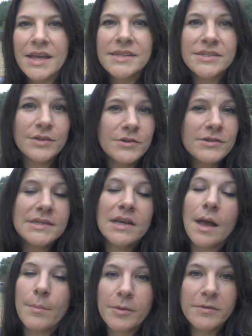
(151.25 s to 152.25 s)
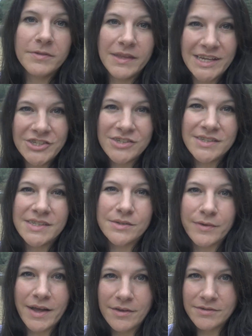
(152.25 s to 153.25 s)
So there's a couple of legends
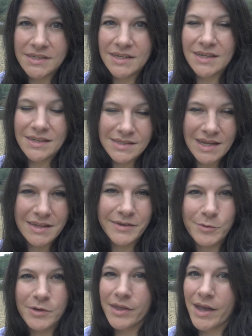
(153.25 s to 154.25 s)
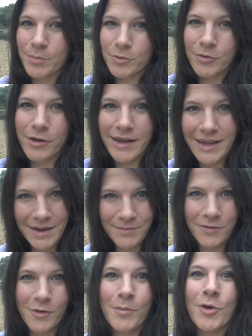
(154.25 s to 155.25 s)
surrounding exactly where labradorite came
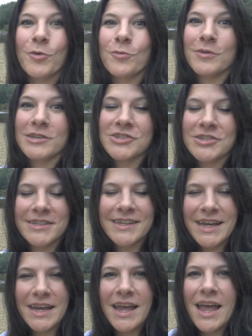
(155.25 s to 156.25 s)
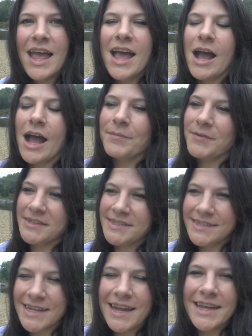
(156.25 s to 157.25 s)
from originally. Uh, they
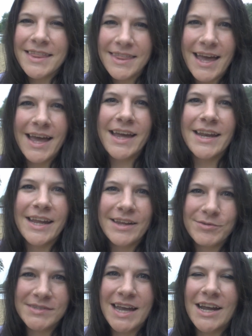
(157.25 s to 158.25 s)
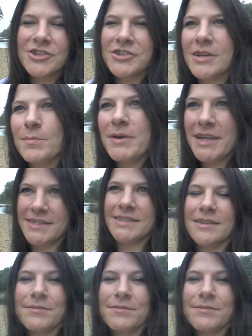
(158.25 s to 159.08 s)
say that it was actually pieces